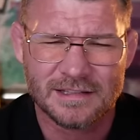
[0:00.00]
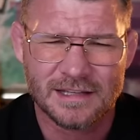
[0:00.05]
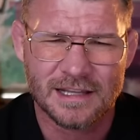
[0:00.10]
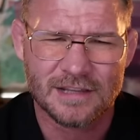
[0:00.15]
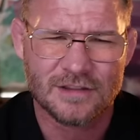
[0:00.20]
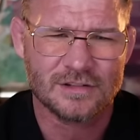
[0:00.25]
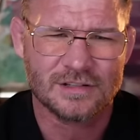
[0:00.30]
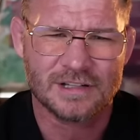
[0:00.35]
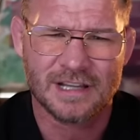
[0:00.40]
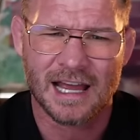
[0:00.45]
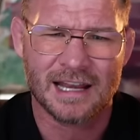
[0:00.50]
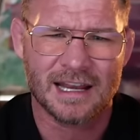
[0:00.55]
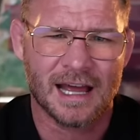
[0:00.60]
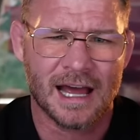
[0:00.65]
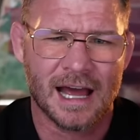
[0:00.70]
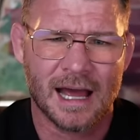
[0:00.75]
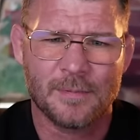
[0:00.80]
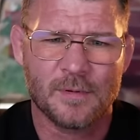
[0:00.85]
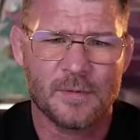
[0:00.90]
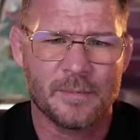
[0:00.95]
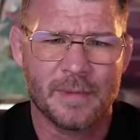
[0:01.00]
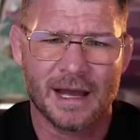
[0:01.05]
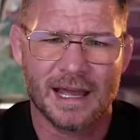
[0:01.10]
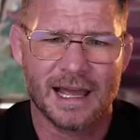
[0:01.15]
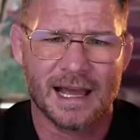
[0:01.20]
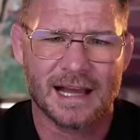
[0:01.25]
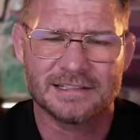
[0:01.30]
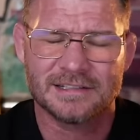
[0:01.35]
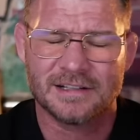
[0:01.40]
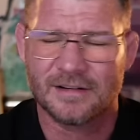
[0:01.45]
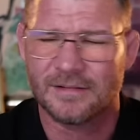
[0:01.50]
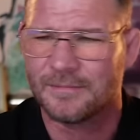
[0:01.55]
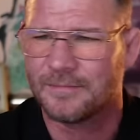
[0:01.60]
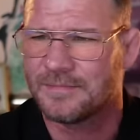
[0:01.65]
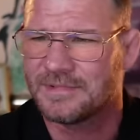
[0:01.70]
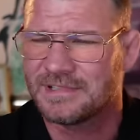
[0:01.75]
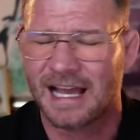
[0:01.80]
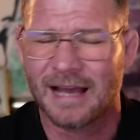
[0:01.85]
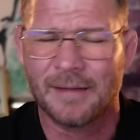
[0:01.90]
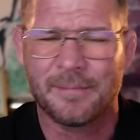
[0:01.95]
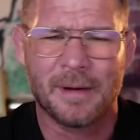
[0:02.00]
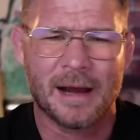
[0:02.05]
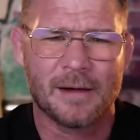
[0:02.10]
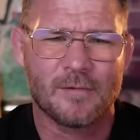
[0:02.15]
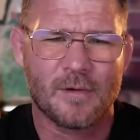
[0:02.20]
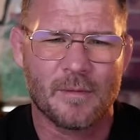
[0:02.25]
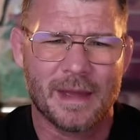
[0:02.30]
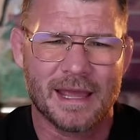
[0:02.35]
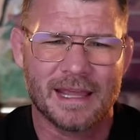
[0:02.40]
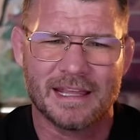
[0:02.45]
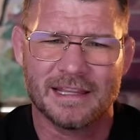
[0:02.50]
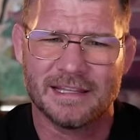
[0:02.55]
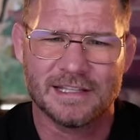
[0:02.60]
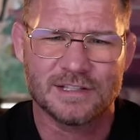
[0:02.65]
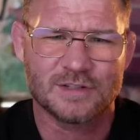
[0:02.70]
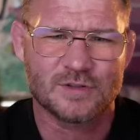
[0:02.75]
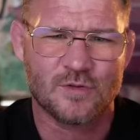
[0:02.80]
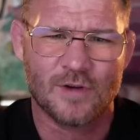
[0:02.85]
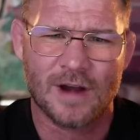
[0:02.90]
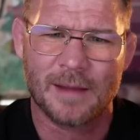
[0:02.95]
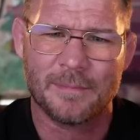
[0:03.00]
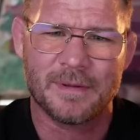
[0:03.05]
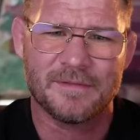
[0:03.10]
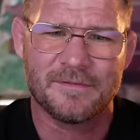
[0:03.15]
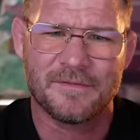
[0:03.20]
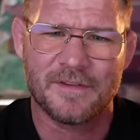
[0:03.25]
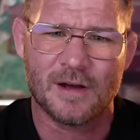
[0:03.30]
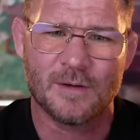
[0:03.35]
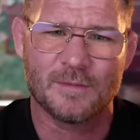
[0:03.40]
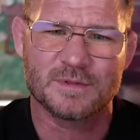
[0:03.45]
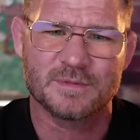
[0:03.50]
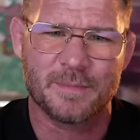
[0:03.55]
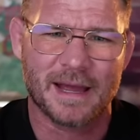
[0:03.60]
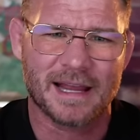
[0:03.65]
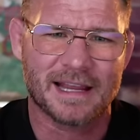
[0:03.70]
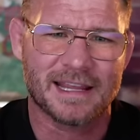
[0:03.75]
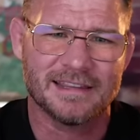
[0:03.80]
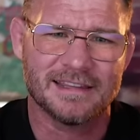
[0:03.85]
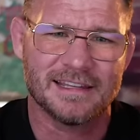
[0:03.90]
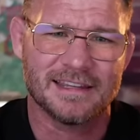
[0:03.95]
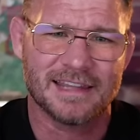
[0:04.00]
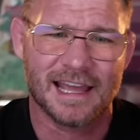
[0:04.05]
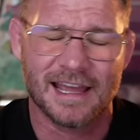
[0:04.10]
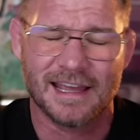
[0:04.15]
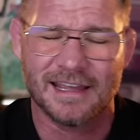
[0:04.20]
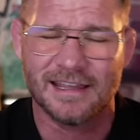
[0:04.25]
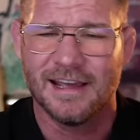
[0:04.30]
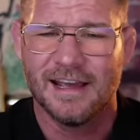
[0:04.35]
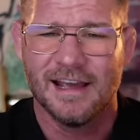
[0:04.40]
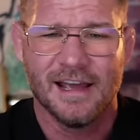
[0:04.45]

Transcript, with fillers: It just kind of happened by accident. Tap Out were making these crappy films back in the day